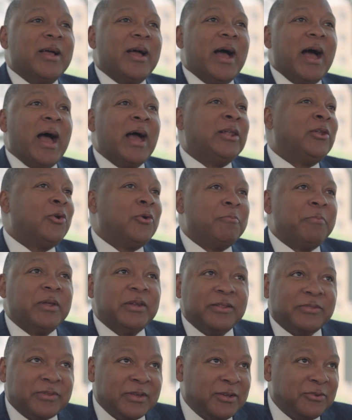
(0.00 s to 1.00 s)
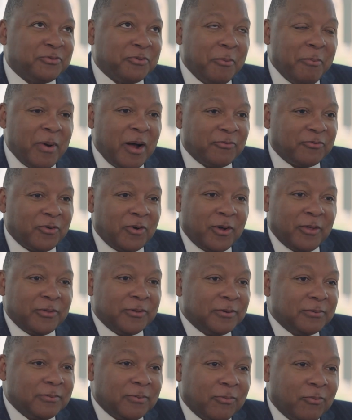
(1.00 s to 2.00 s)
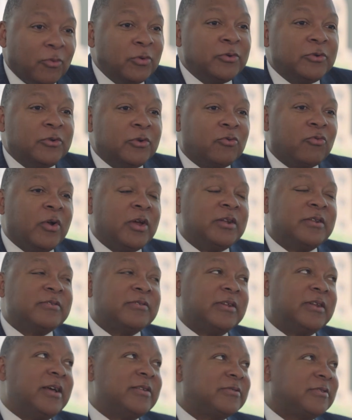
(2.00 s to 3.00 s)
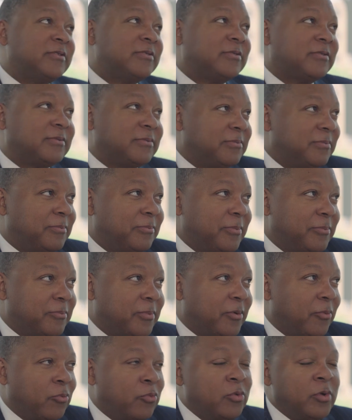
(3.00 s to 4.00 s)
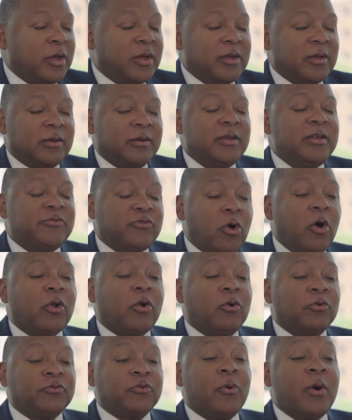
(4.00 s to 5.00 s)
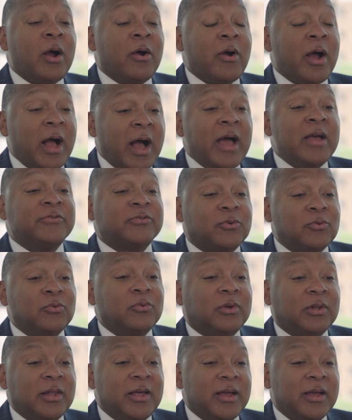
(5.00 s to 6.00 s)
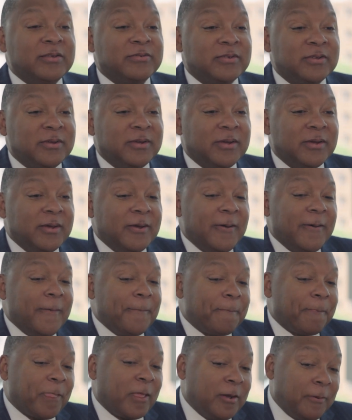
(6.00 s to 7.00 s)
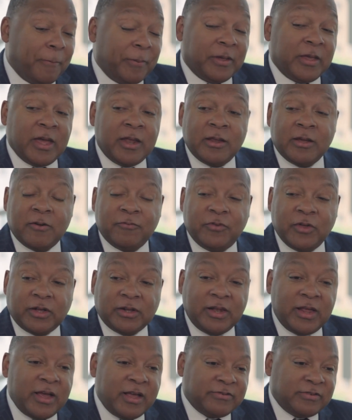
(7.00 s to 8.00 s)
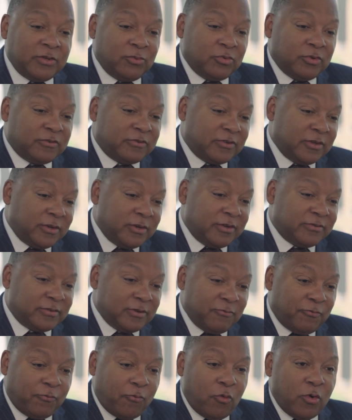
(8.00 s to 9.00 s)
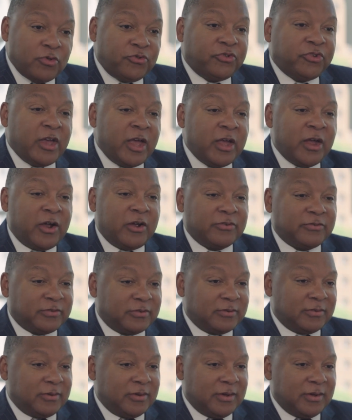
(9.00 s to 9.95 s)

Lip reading: I learned many things from my father. One of the greatest lessons, he taught also our high school class. In the beginning of the class, he would sit us in 4 chairs,